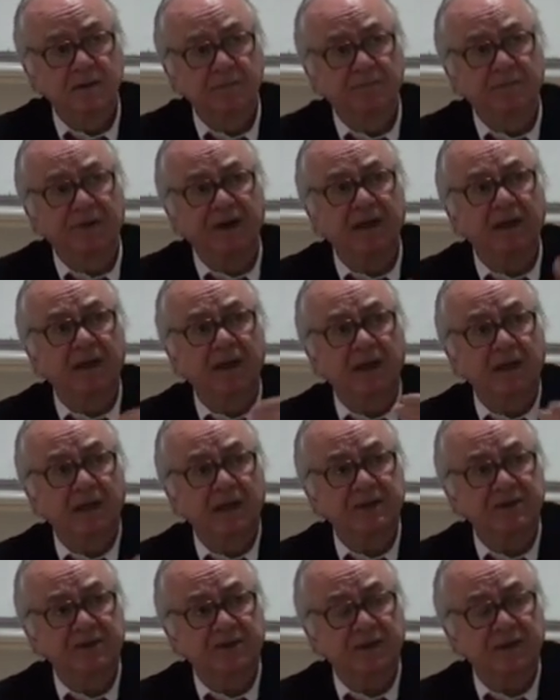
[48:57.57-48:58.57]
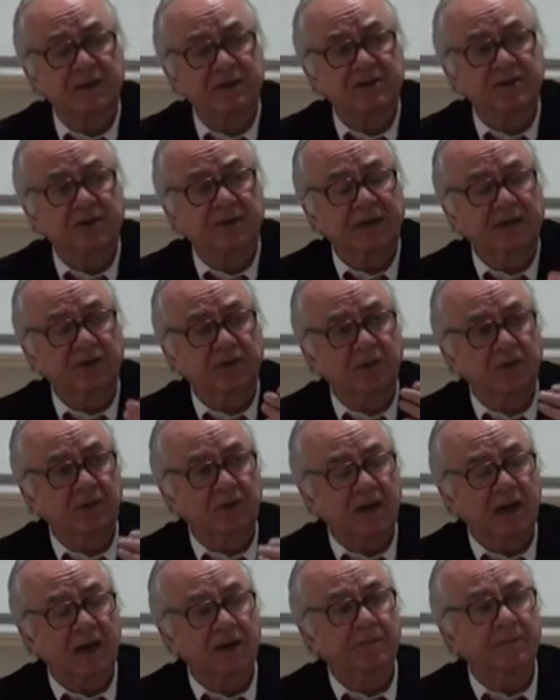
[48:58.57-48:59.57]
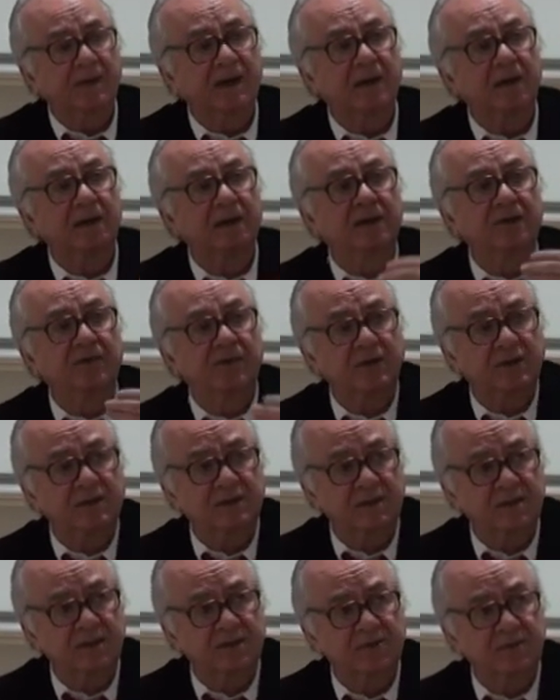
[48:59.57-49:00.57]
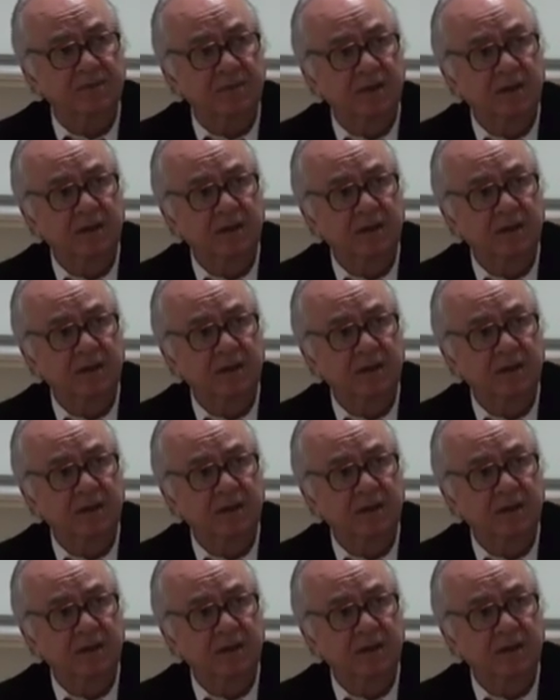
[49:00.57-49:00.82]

Bring in history so that you can bring criticism